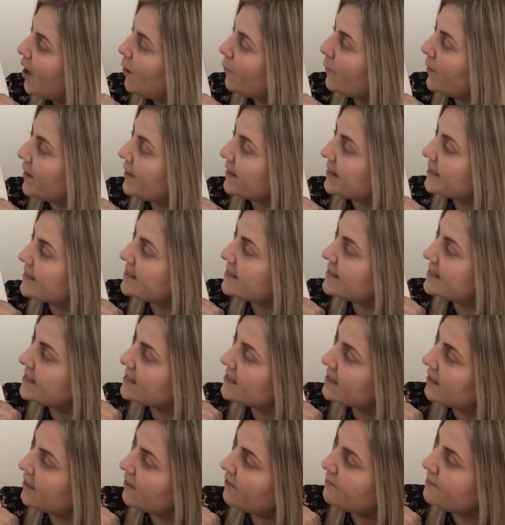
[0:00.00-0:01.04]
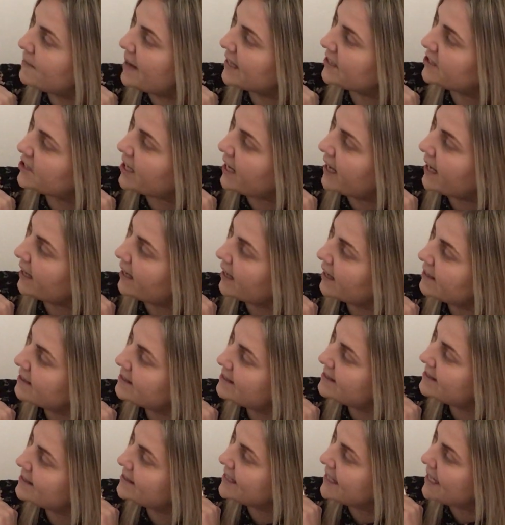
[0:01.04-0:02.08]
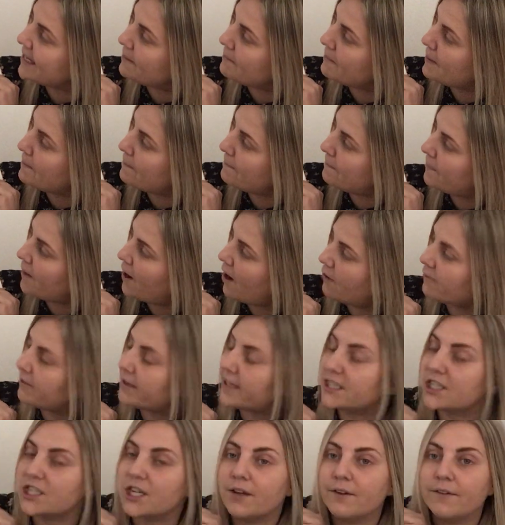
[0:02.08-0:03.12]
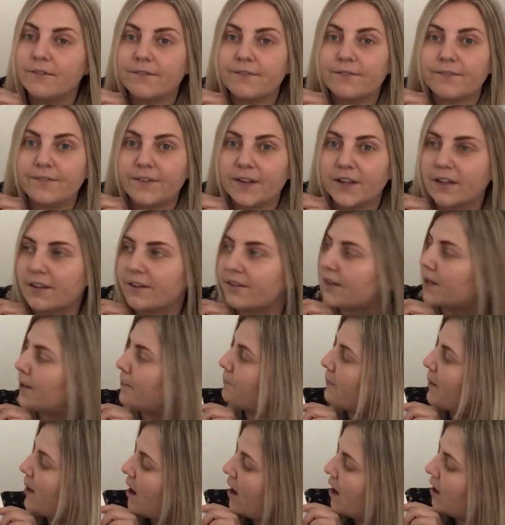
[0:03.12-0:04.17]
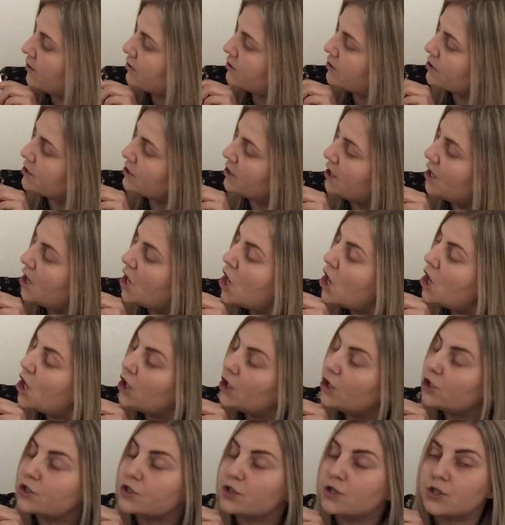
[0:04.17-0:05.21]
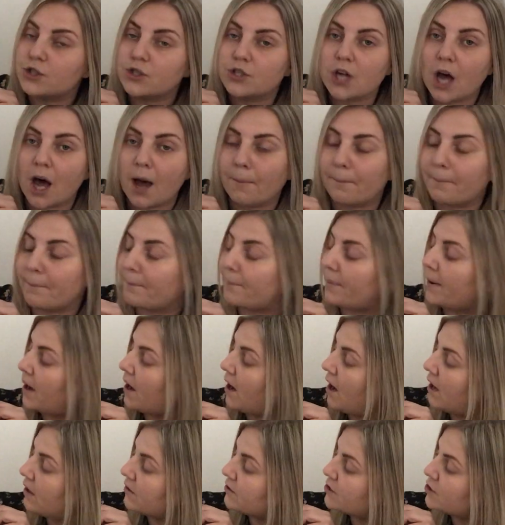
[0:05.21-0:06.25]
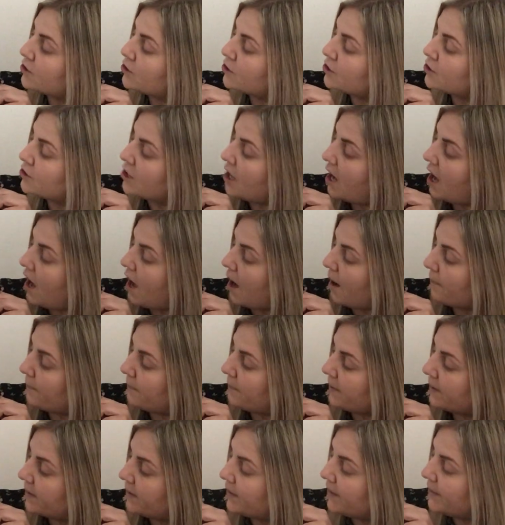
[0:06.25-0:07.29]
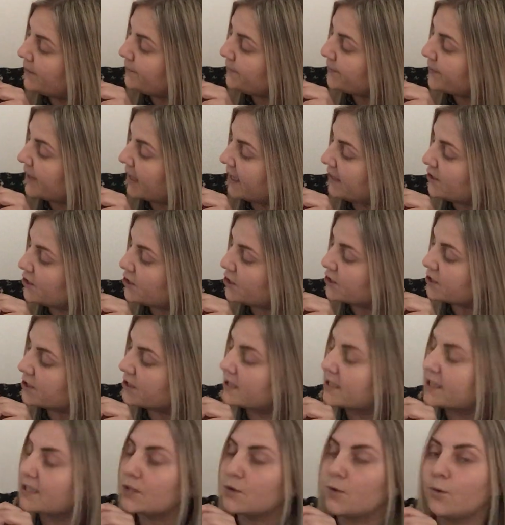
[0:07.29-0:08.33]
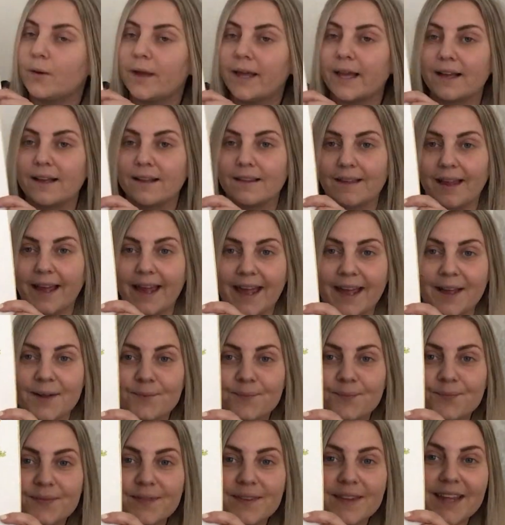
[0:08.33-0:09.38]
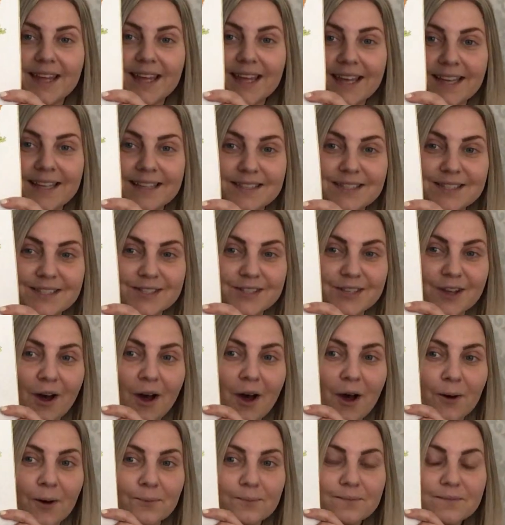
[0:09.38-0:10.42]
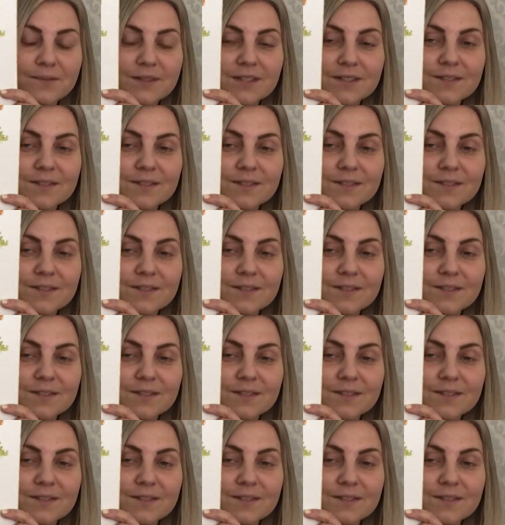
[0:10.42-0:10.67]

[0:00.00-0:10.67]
With a sizzle of magic, steaming porridge filled the pot. Stop, pot, stop! Then just as quickly, it stopped.